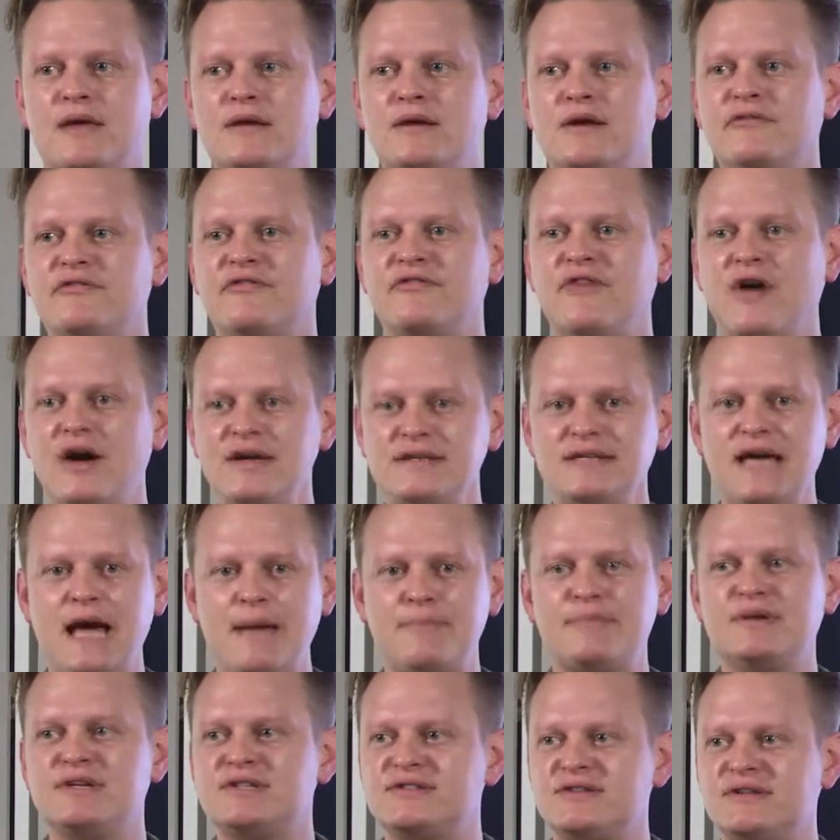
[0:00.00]
You know, find
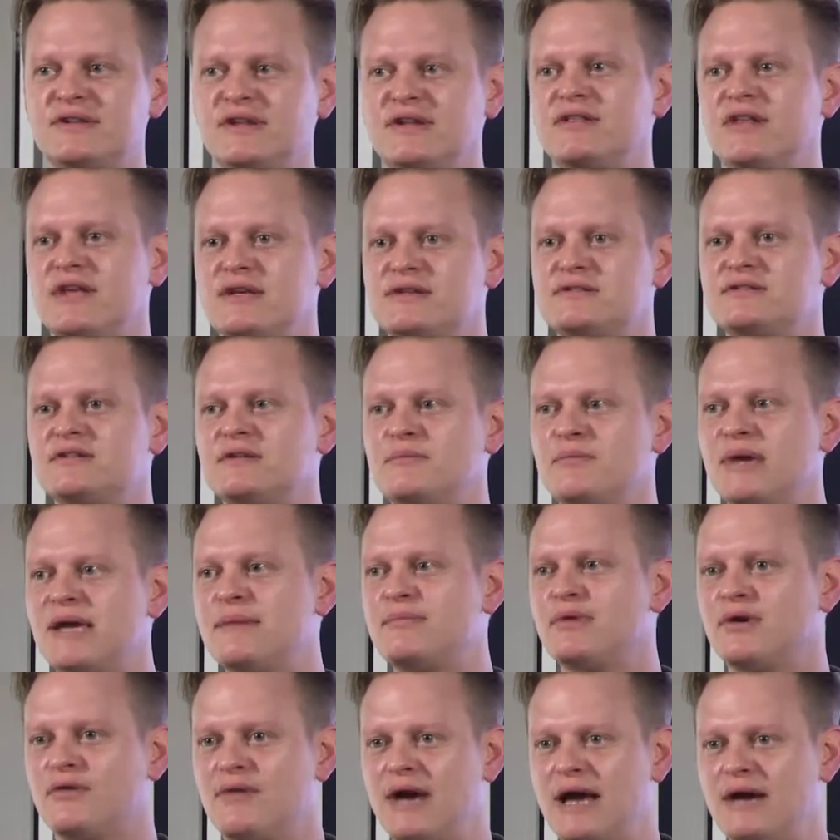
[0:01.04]
happiness in the things and the
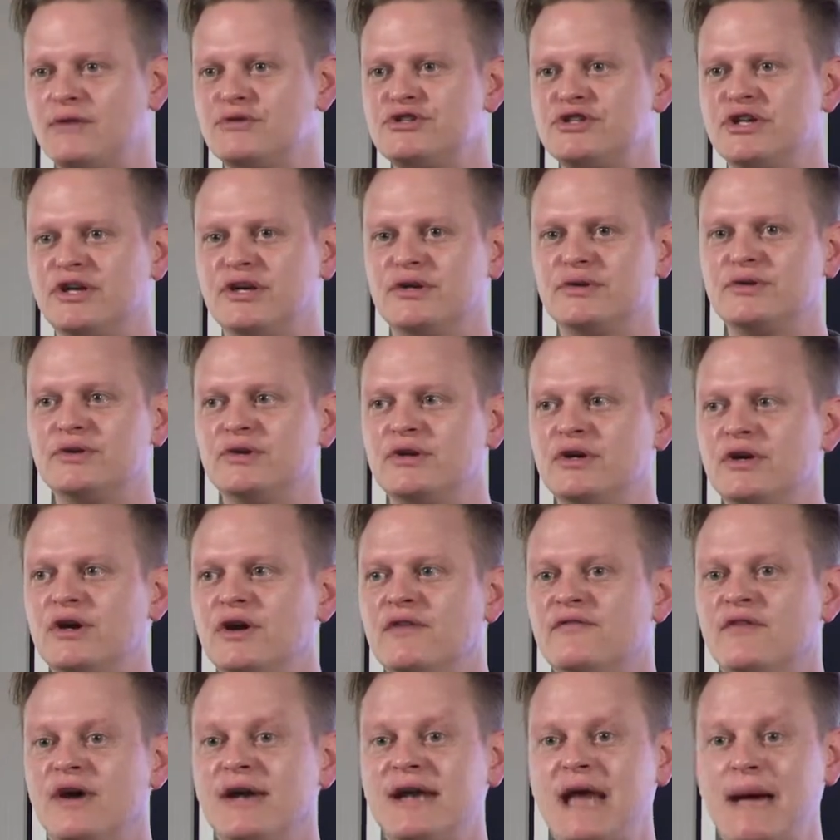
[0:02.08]
people around you,
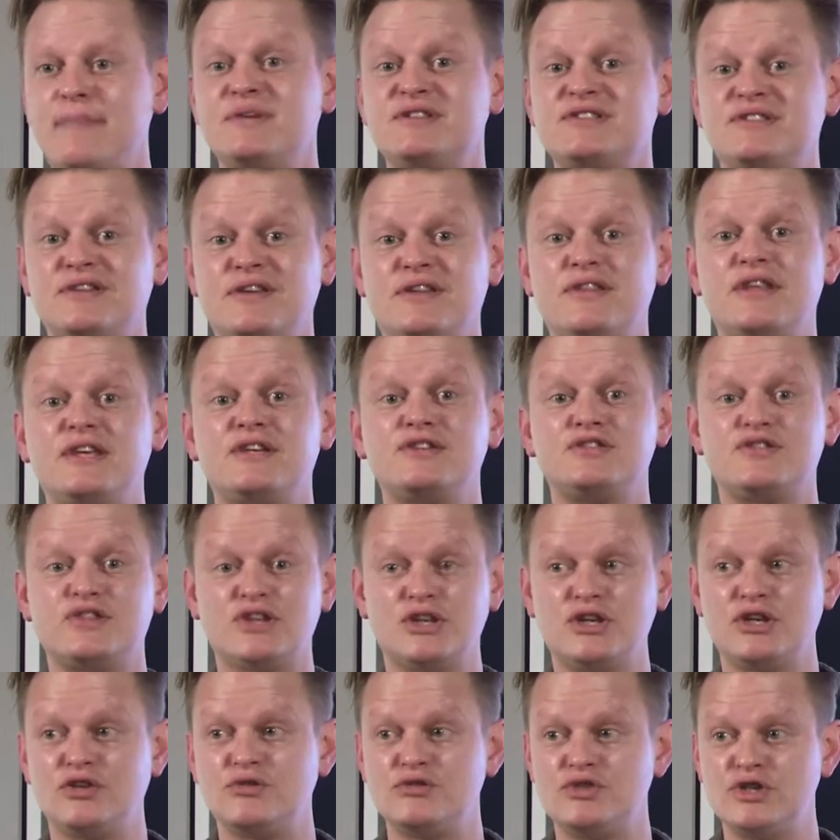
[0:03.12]
find happiness in the things
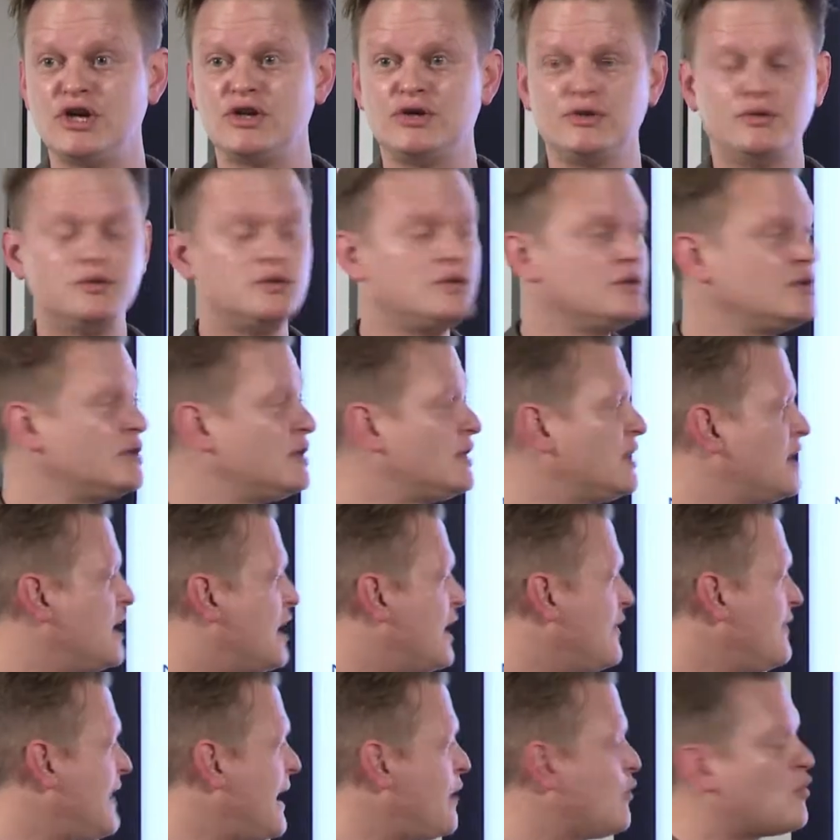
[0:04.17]
that you do,
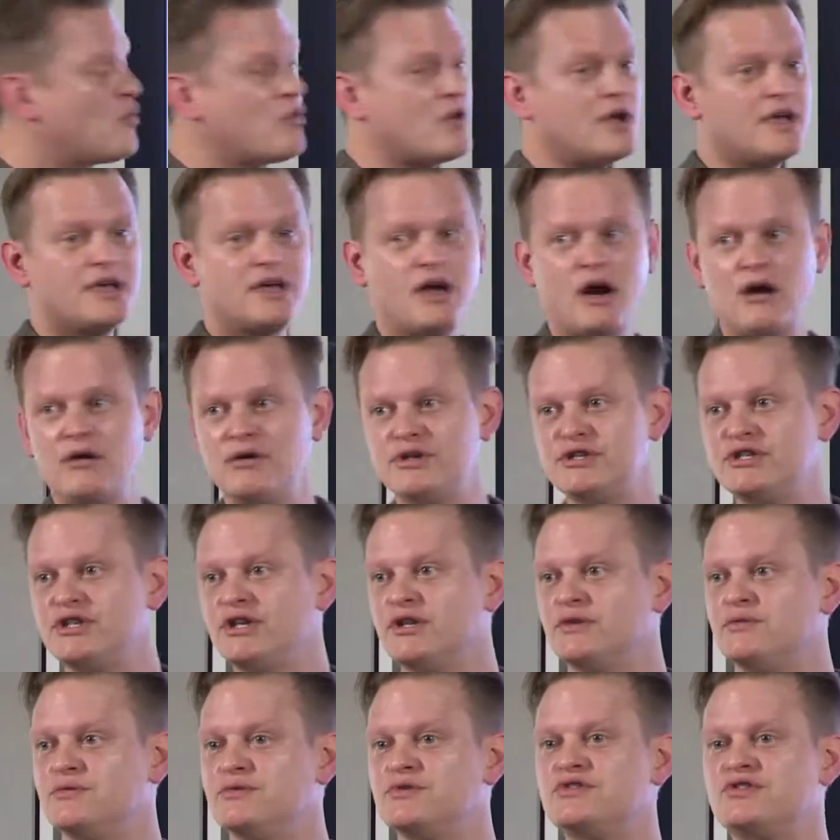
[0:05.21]
and that will encourage
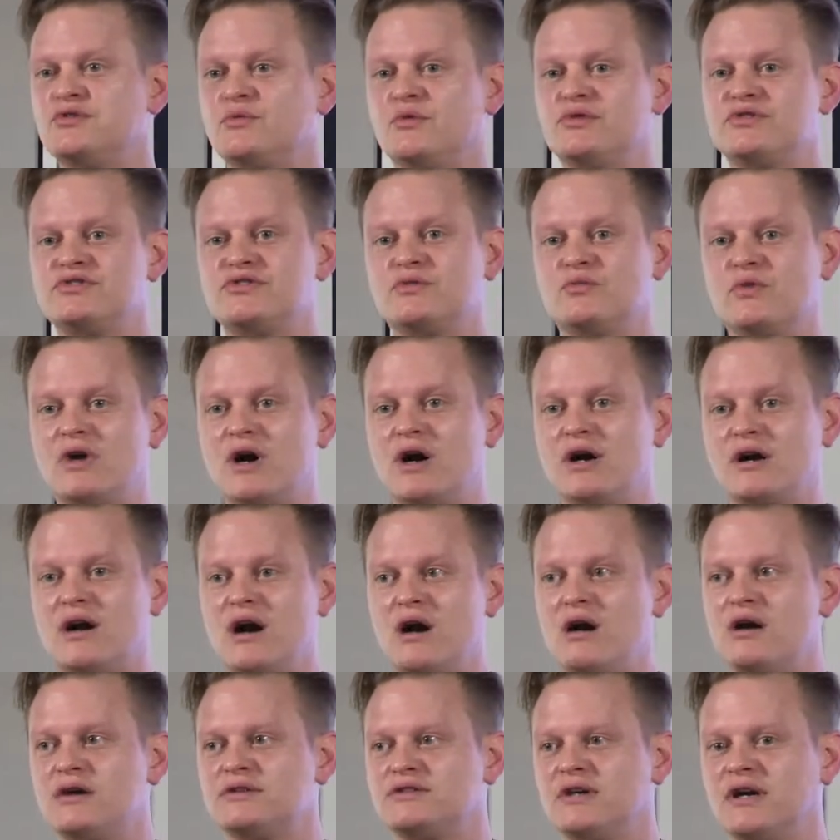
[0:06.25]
you to want to work
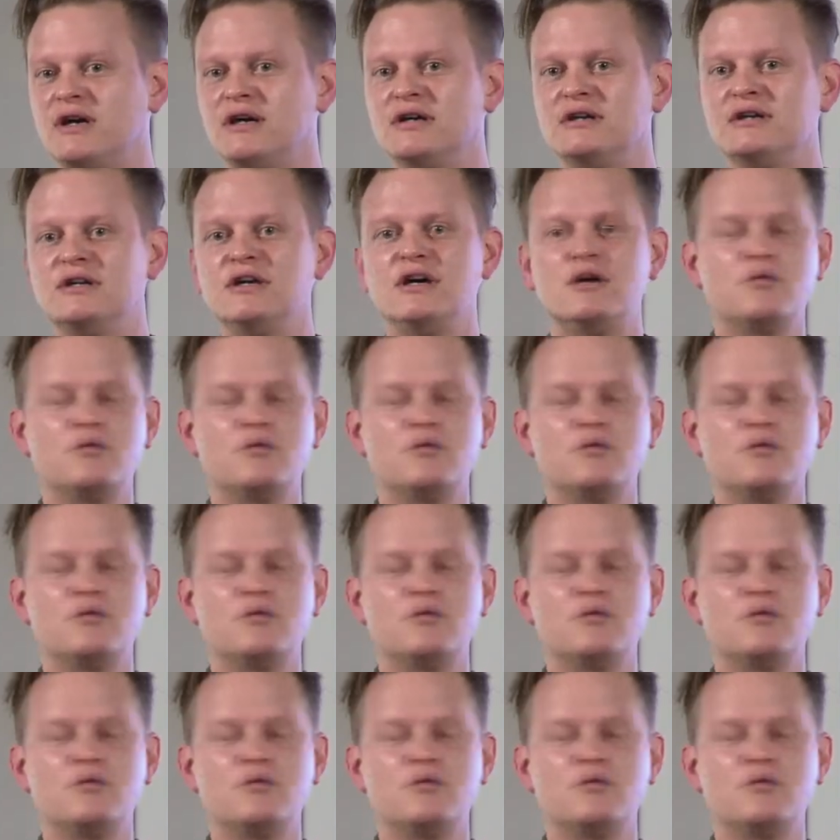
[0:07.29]
harder,